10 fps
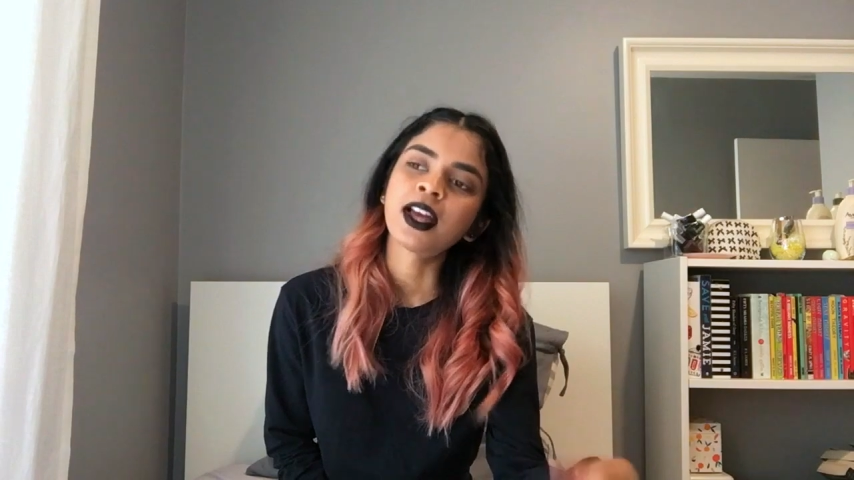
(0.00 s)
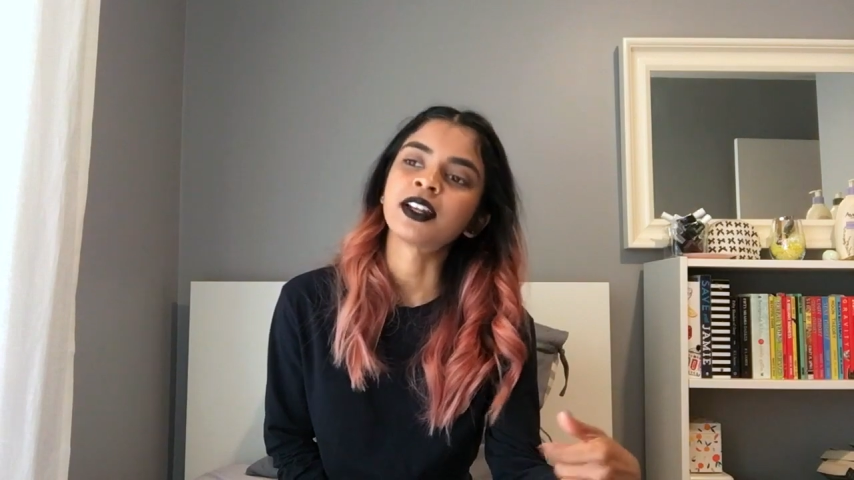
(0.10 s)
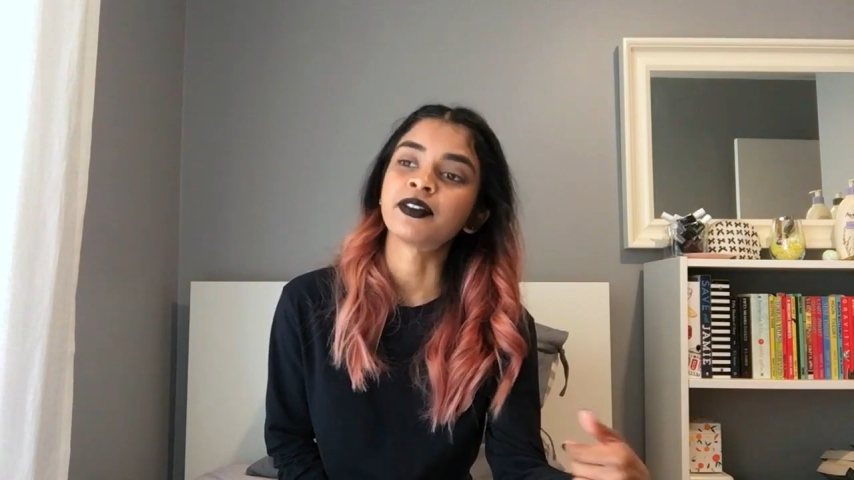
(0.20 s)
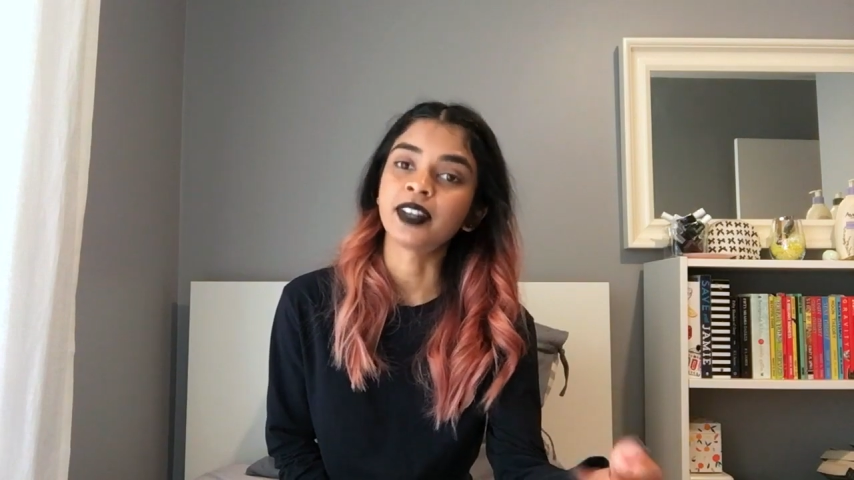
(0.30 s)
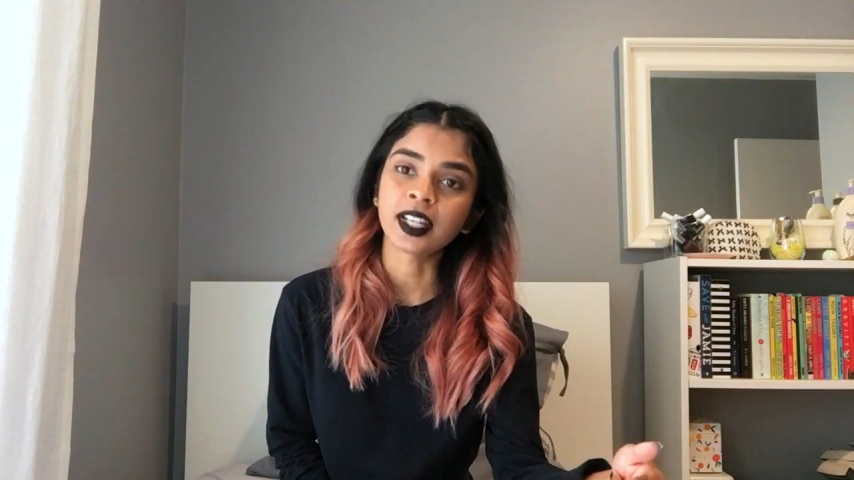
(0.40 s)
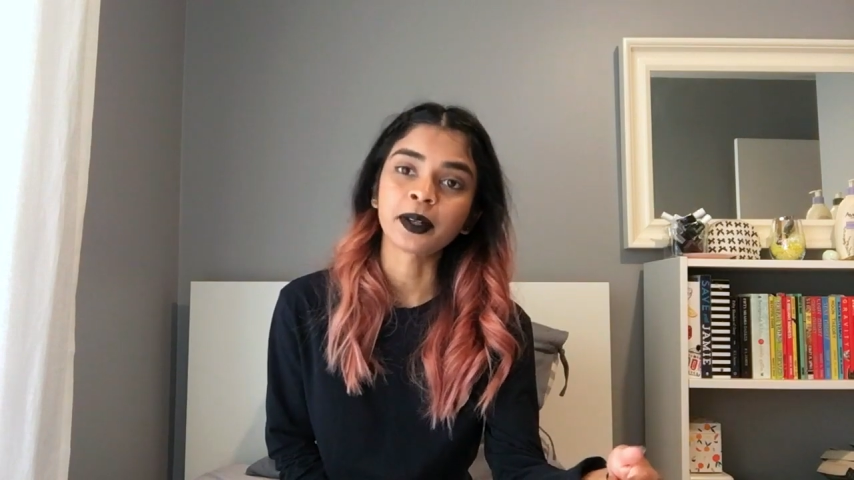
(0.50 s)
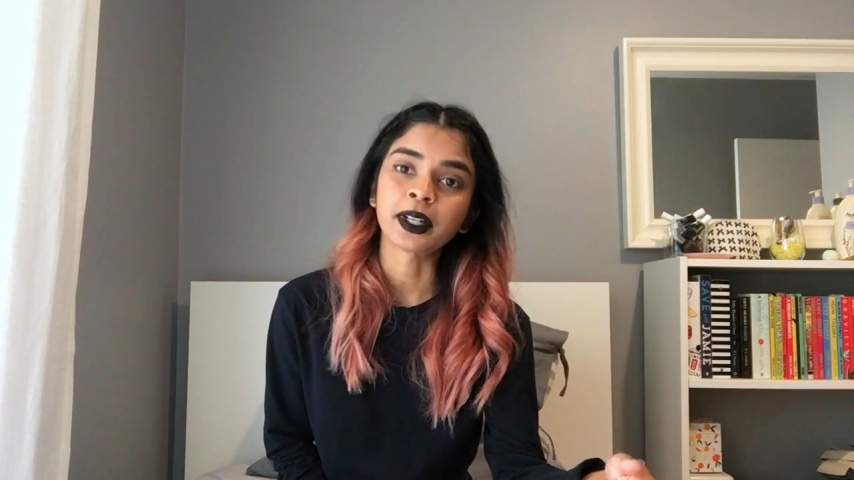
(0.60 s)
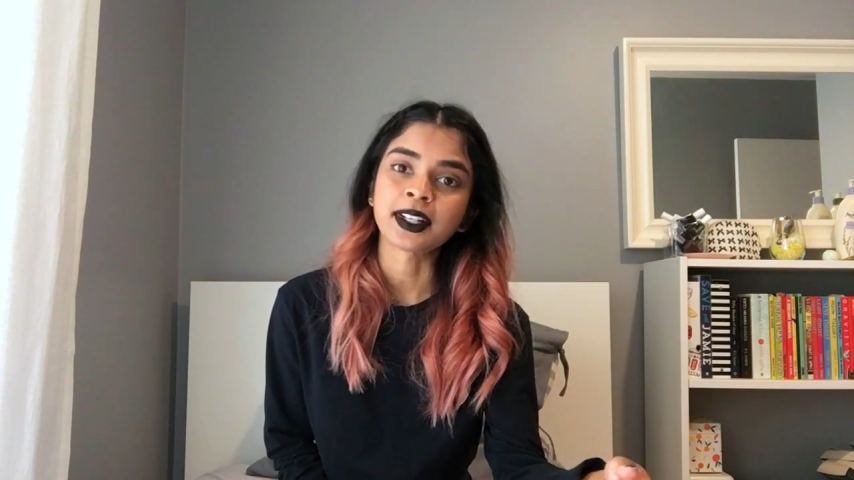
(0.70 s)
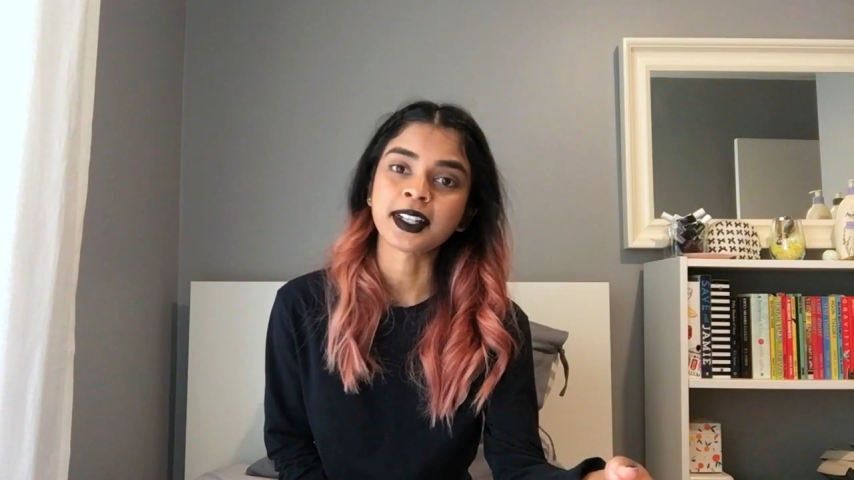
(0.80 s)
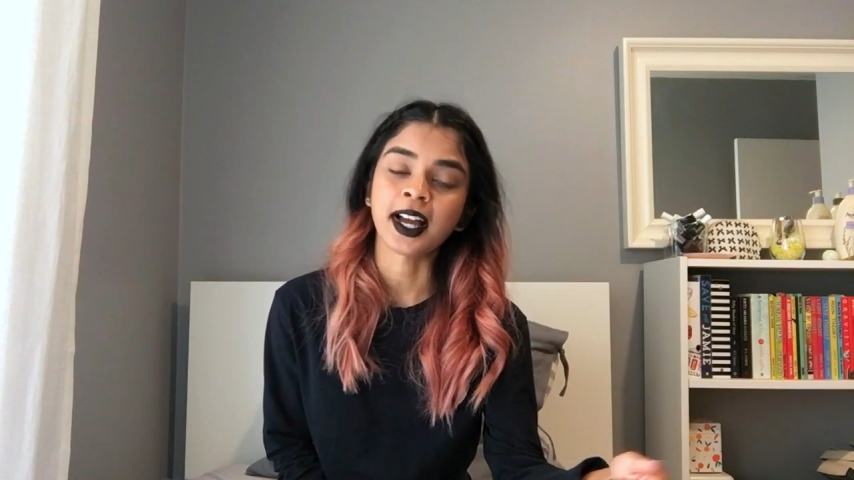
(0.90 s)
and a video
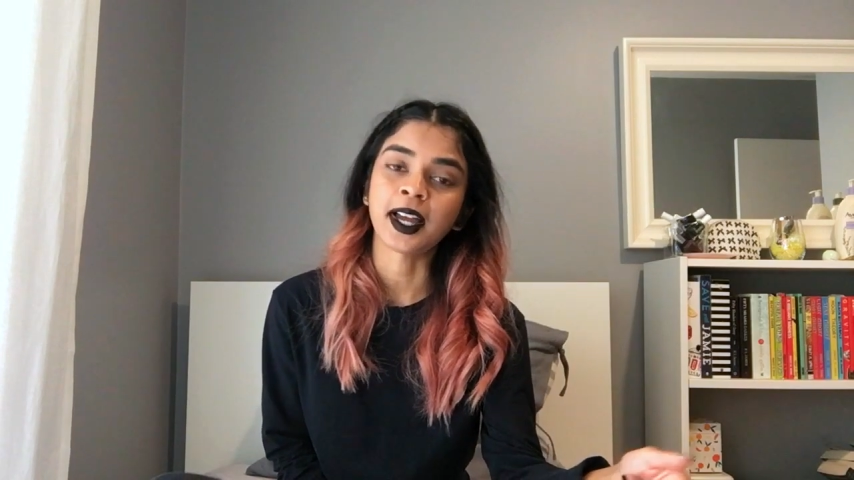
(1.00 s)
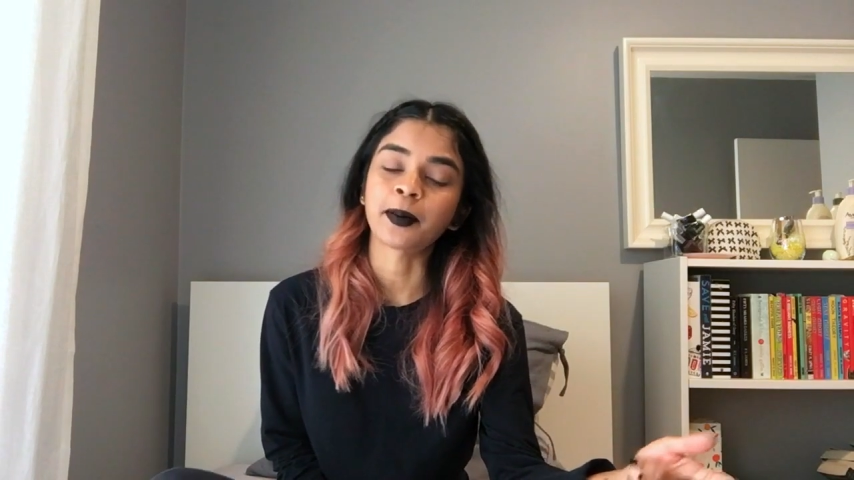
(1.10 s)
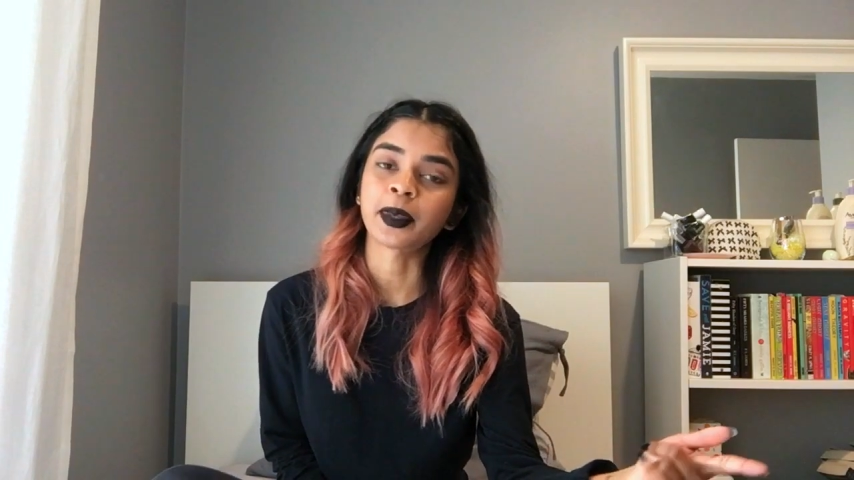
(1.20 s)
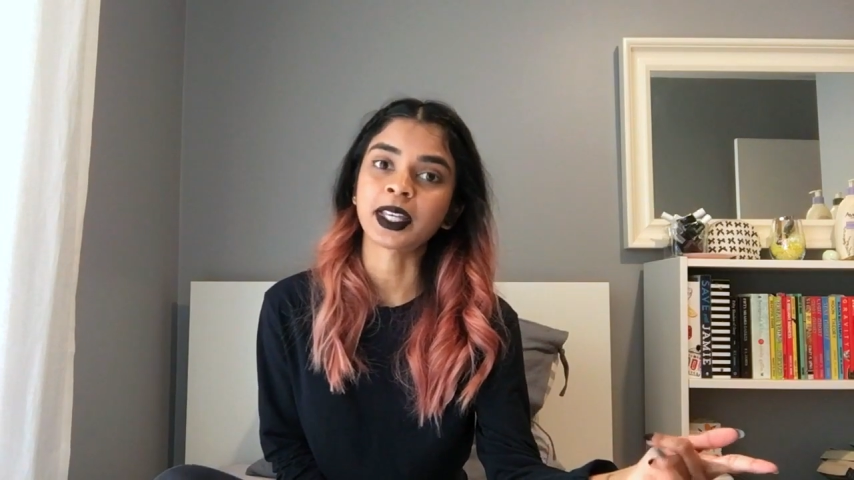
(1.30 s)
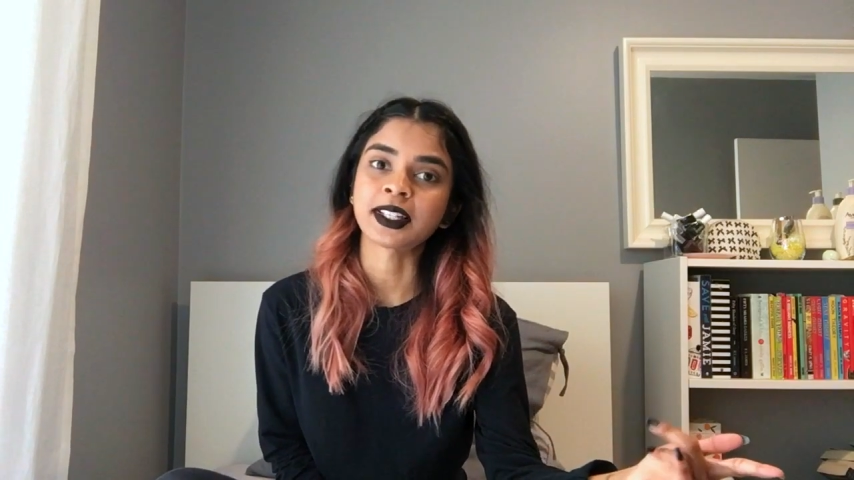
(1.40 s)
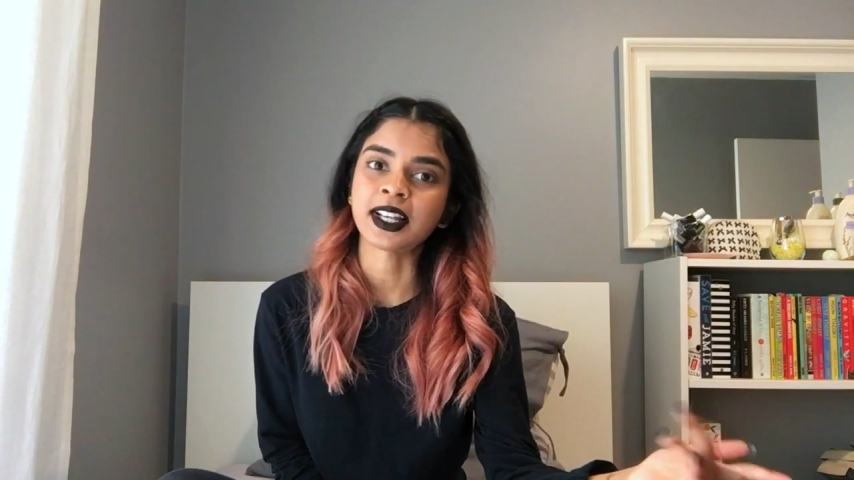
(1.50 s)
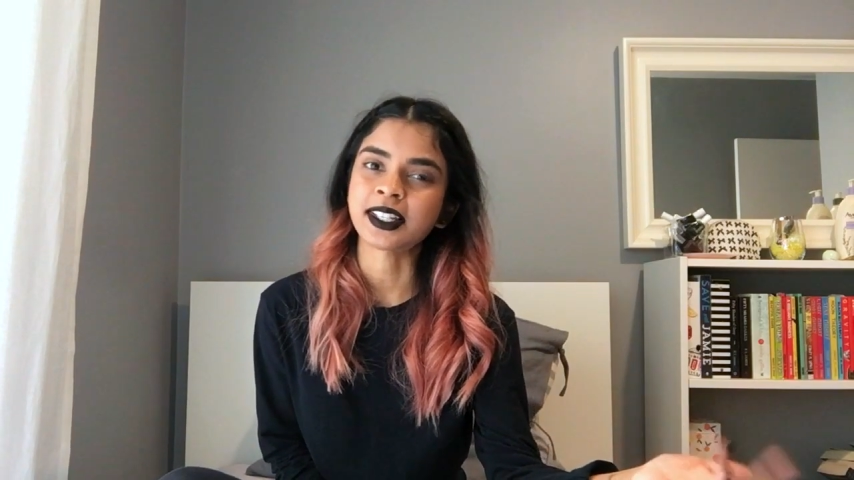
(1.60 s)
at a time because I